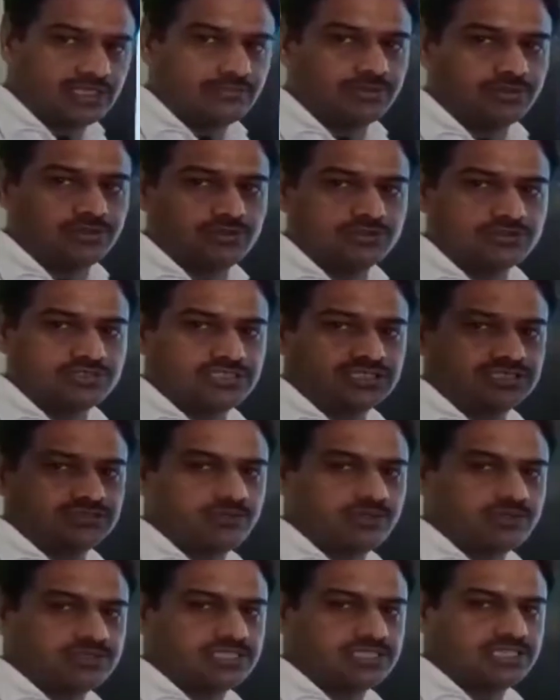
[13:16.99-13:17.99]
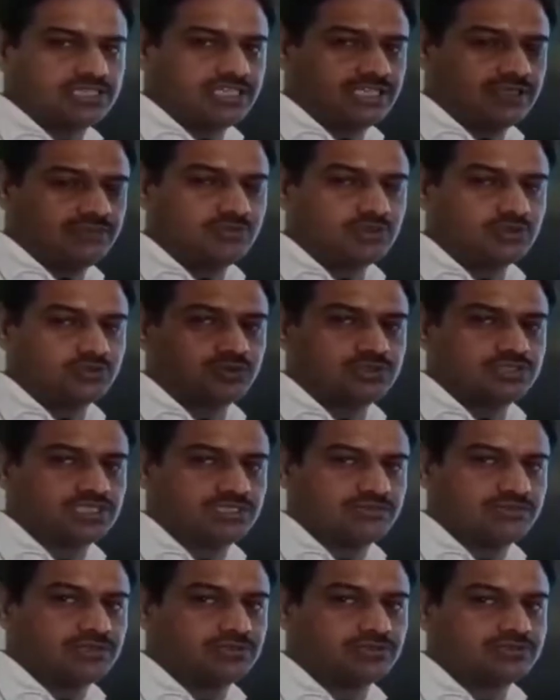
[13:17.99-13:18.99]
because this was the name which was
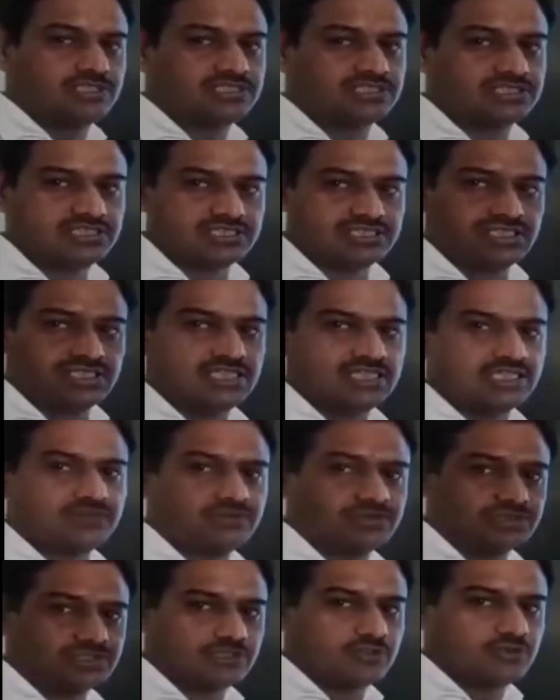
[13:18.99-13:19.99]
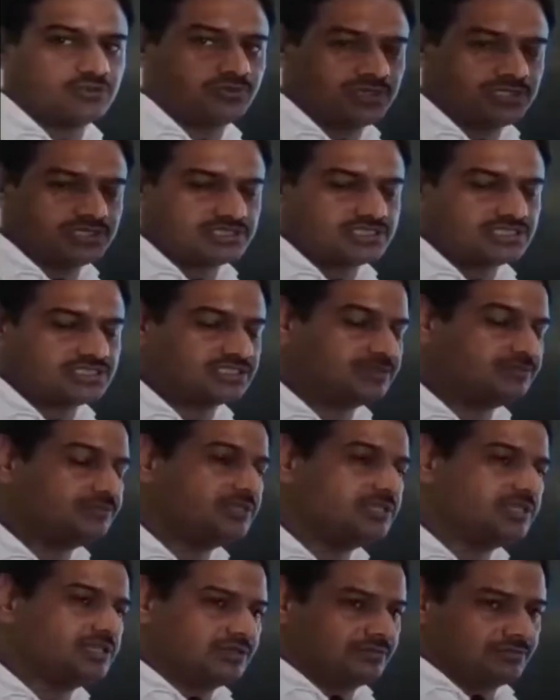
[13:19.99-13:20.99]
given to the seasonal reversal of wind system
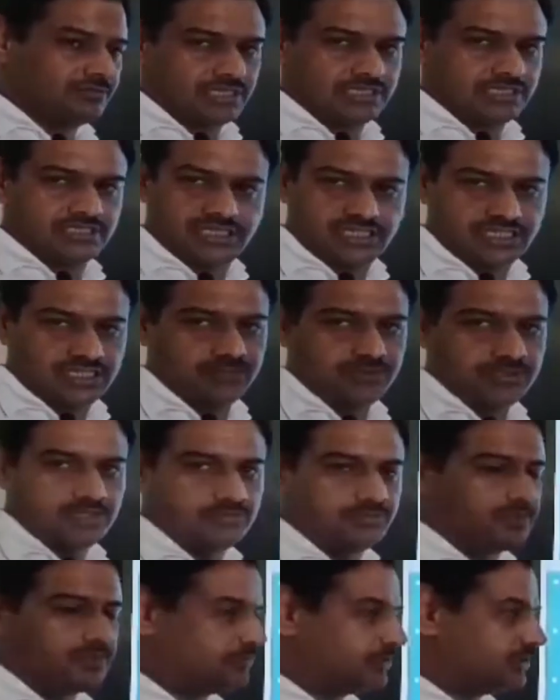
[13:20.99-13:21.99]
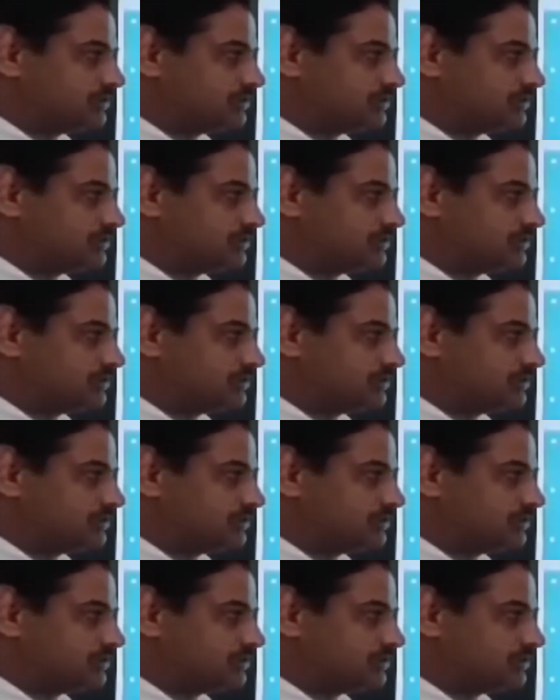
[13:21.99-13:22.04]
by the Arabian people.